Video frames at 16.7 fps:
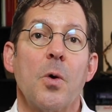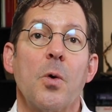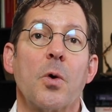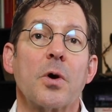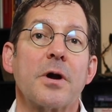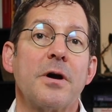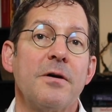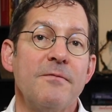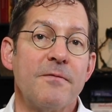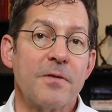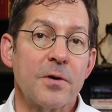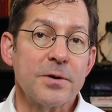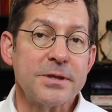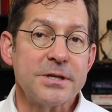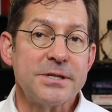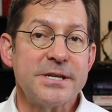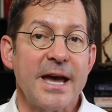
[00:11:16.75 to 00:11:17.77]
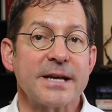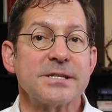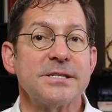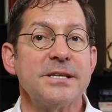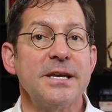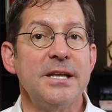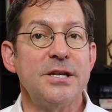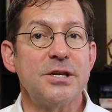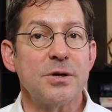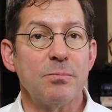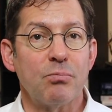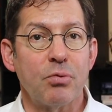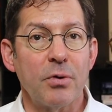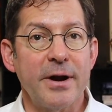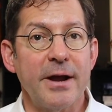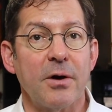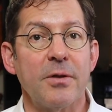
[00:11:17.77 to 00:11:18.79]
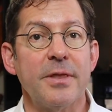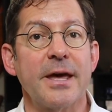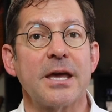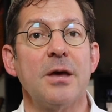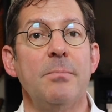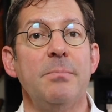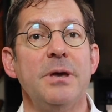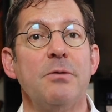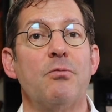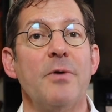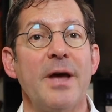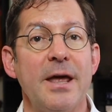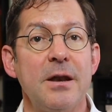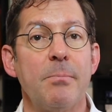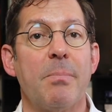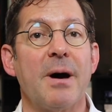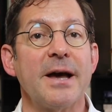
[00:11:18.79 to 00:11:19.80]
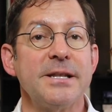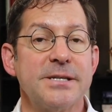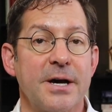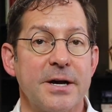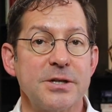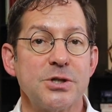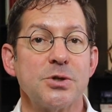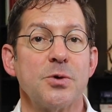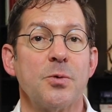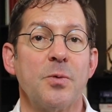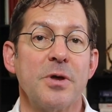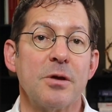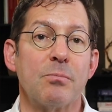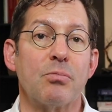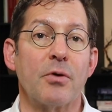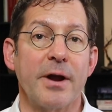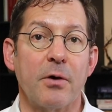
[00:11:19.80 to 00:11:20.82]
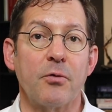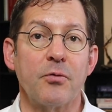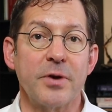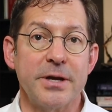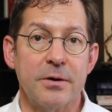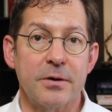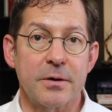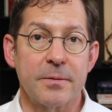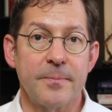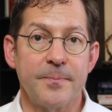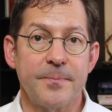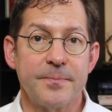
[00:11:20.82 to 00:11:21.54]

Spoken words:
or convert the text into Braille that can be read by touch with a Braille reader.